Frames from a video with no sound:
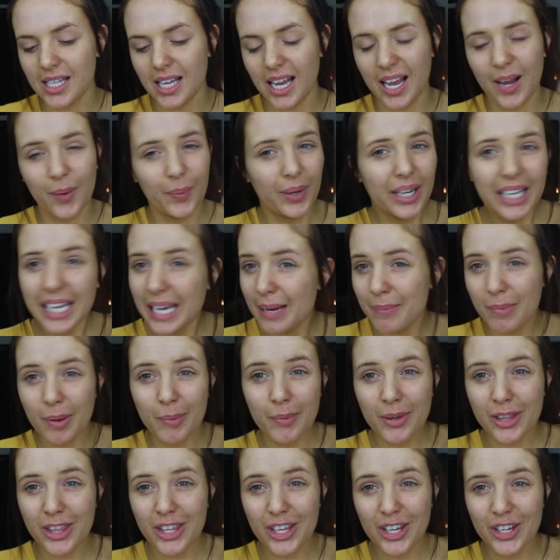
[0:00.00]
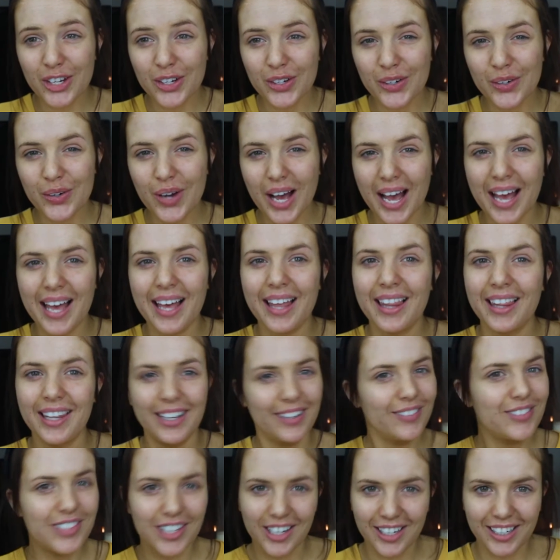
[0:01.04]
I want to keep up with you. I
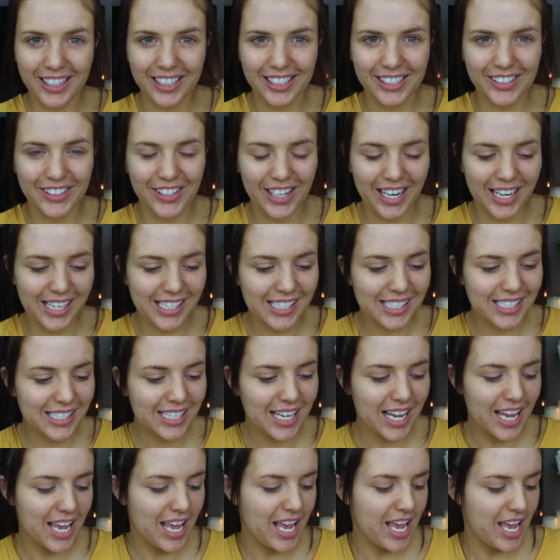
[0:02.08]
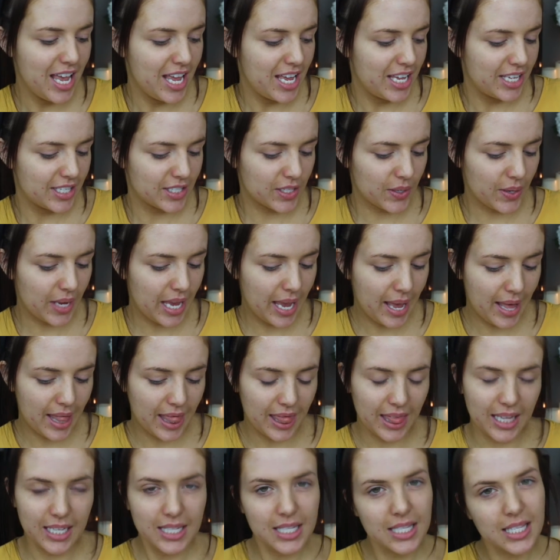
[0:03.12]
love talking to you guys. So yeah,
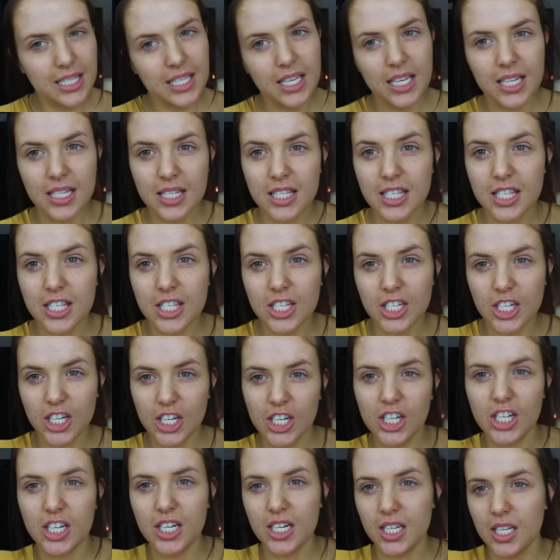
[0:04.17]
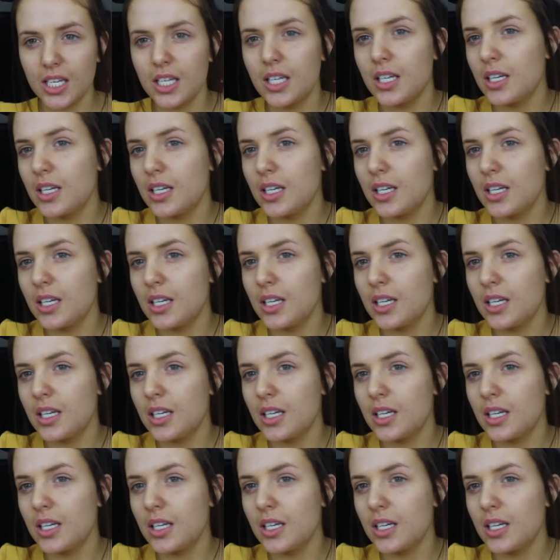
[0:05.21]
let's get started.